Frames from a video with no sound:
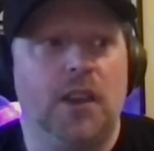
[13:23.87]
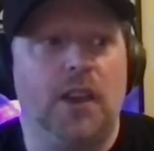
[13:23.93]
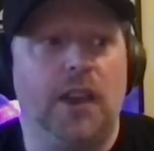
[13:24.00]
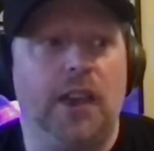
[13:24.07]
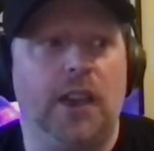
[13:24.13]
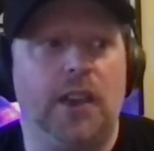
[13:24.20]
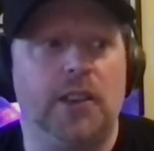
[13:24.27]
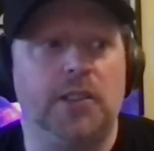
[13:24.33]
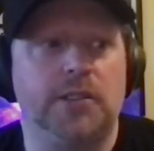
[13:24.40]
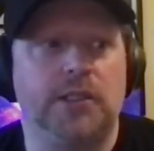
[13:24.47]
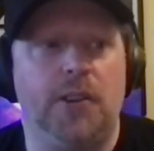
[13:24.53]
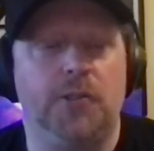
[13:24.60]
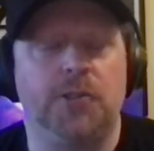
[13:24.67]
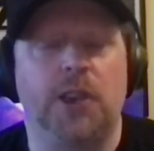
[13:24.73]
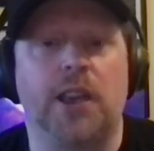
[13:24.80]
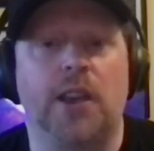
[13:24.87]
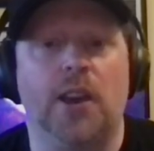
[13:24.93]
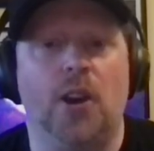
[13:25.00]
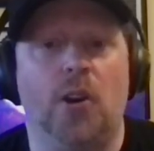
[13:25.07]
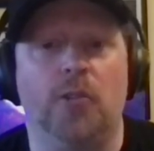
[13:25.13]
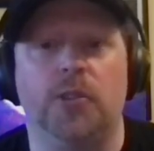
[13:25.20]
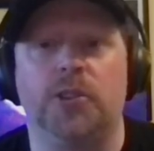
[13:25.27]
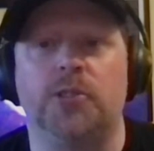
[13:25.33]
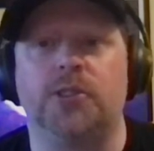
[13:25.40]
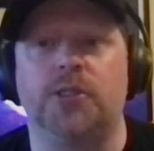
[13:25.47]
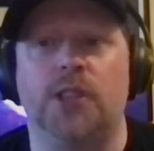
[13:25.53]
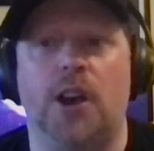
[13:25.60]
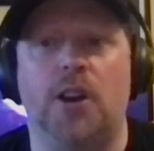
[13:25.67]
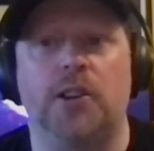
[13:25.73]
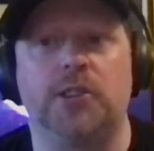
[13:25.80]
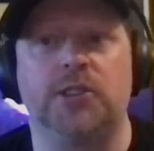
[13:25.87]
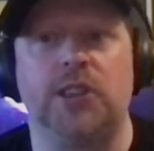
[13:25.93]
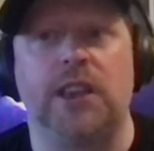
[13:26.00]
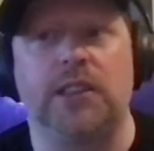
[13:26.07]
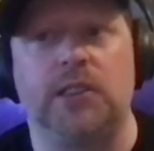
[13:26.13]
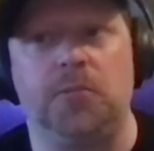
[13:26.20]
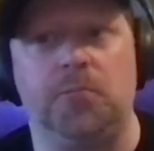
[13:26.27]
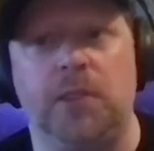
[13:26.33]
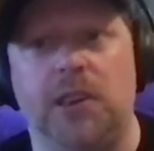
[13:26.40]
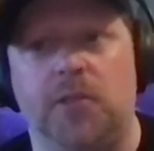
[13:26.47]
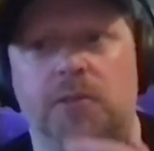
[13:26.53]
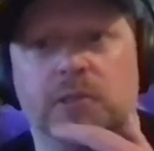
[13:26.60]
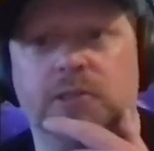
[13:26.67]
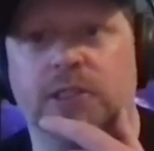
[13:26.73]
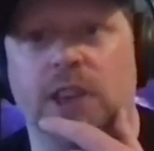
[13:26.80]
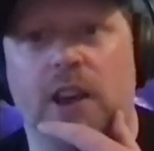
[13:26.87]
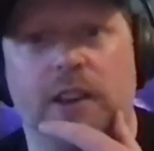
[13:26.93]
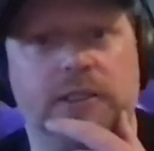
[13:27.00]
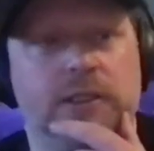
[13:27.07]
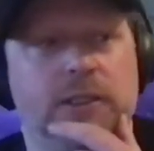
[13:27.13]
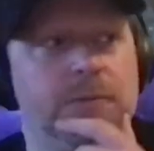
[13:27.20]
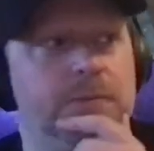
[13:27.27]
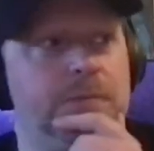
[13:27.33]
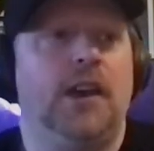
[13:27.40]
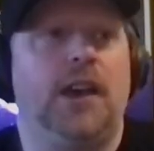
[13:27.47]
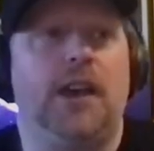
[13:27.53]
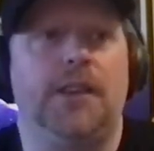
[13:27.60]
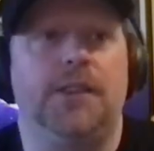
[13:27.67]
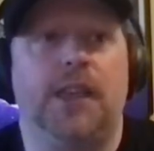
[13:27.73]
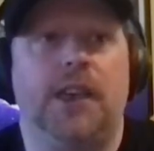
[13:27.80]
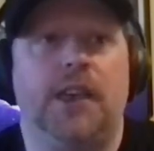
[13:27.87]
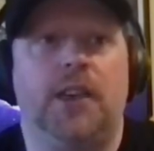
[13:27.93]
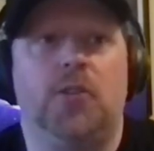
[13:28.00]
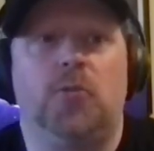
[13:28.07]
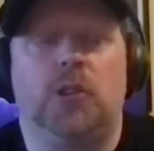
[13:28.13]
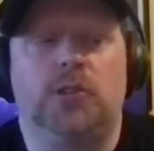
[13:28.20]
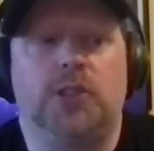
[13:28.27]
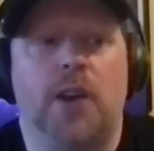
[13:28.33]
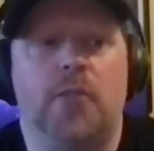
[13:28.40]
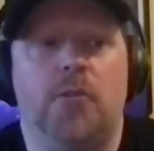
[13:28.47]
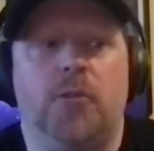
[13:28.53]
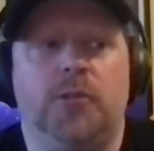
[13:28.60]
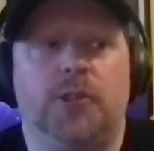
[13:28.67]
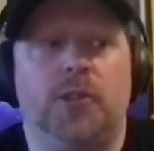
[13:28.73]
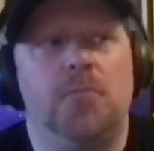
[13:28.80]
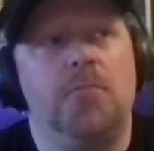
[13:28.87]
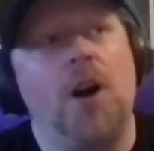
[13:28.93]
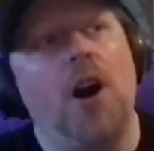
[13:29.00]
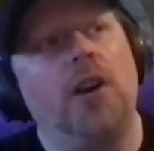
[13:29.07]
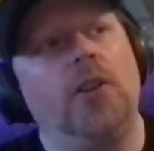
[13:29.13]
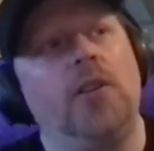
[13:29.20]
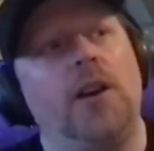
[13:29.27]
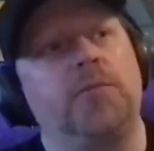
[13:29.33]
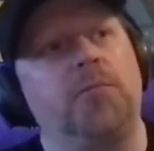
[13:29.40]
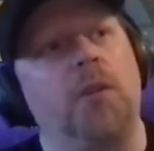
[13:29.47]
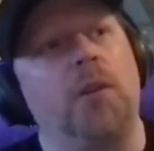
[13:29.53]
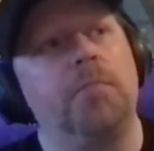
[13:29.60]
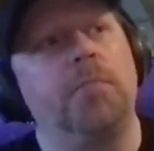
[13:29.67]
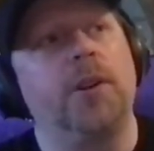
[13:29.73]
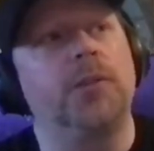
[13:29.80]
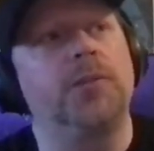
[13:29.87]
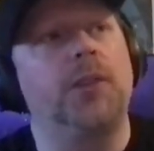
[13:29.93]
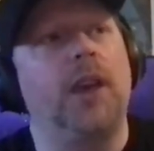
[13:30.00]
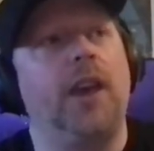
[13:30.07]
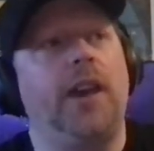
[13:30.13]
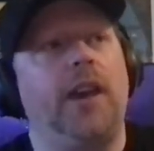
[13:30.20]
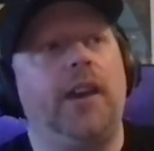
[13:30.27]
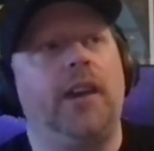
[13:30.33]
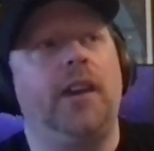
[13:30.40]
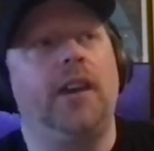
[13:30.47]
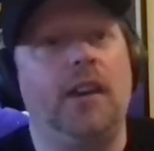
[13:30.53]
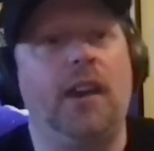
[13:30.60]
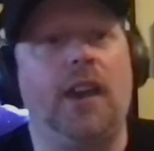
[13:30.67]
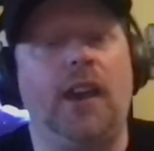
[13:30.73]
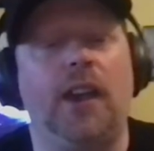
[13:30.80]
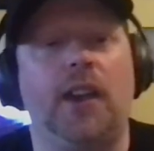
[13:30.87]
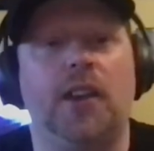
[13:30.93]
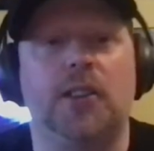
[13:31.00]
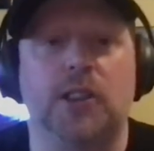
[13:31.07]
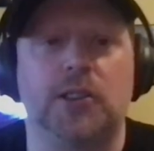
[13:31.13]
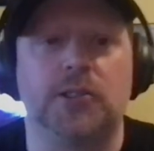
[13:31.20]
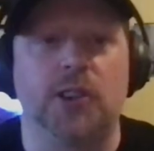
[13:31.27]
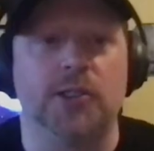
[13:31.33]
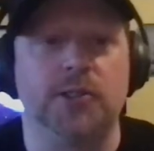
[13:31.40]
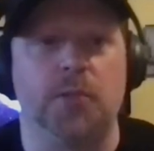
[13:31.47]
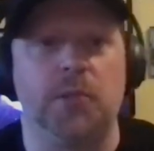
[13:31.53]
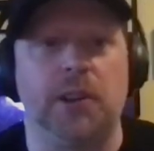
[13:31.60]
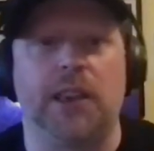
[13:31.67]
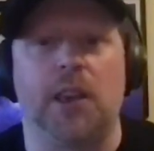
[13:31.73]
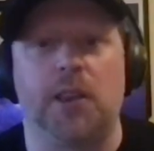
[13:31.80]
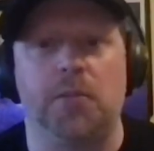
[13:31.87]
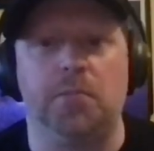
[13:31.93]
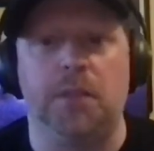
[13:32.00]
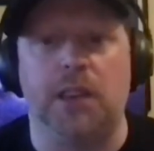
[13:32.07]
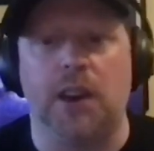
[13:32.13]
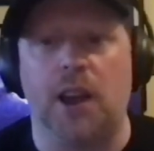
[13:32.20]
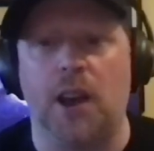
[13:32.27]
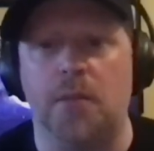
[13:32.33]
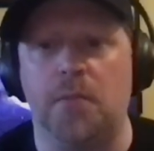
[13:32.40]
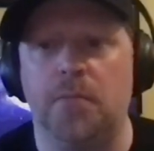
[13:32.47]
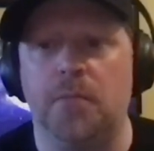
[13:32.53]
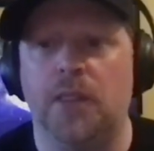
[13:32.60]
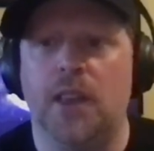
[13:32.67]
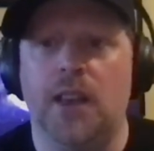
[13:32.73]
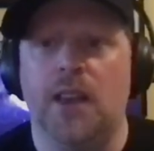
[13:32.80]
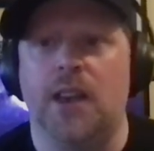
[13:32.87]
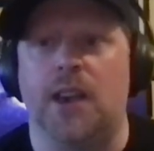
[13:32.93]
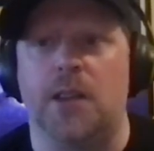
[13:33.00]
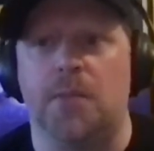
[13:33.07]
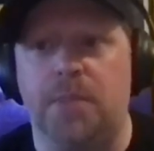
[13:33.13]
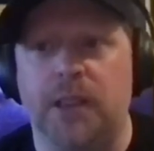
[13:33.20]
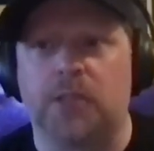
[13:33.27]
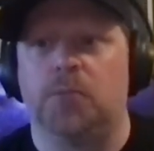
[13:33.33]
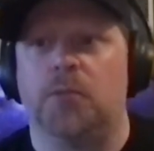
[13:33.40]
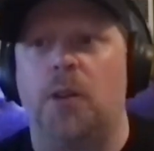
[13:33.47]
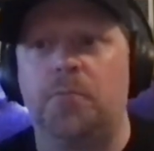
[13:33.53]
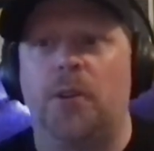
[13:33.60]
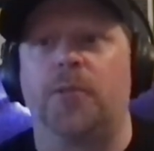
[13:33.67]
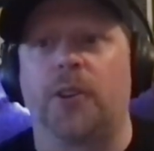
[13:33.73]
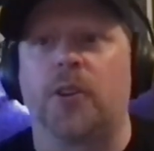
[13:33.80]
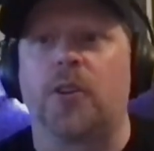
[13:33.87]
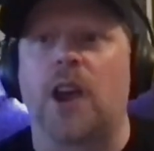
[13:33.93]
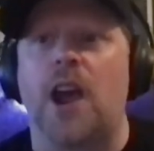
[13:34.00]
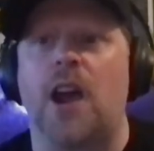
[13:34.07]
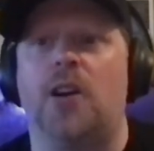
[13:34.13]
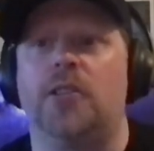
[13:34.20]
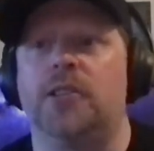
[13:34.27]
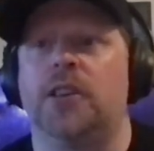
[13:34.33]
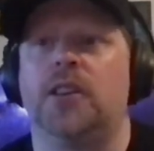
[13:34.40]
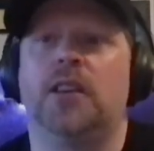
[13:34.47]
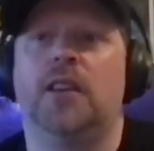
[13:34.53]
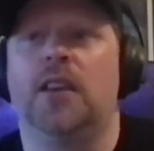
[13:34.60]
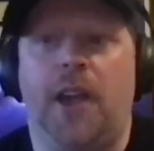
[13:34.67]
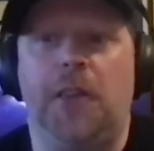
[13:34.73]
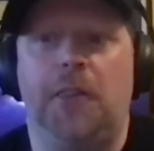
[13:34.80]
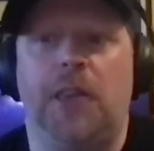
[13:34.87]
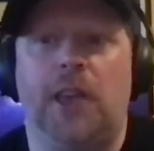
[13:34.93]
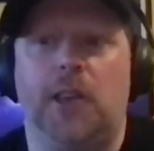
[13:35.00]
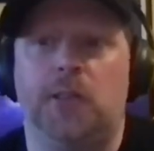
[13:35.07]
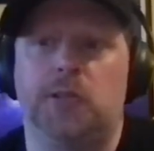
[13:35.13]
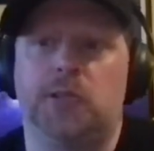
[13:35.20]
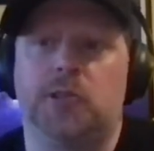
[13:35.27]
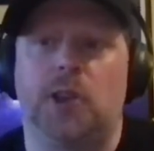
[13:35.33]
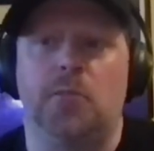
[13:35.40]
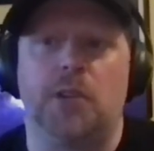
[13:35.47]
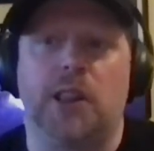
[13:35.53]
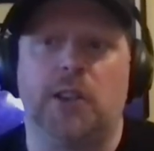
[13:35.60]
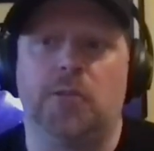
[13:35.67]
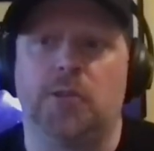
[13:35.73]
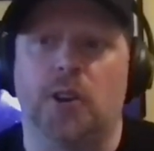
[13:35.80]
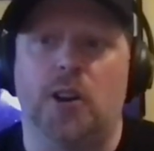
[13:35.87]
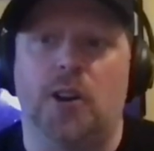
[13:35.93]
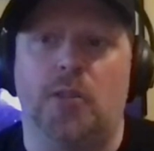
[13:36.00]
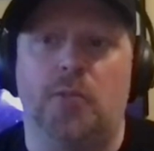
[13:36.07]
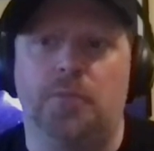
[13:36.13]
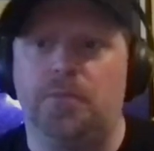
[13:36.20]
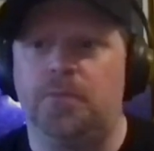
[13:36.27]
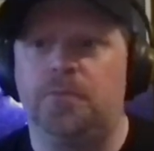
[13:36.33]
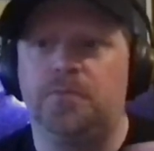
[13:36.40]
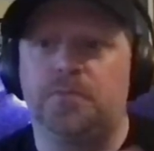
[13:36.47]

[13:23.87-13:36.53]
And it was like over this long-standing beef. It sucked. And then one time I went to the Model after my birthday and I saw somebody getting beat up. And I picked them up off the ground. And then somebody from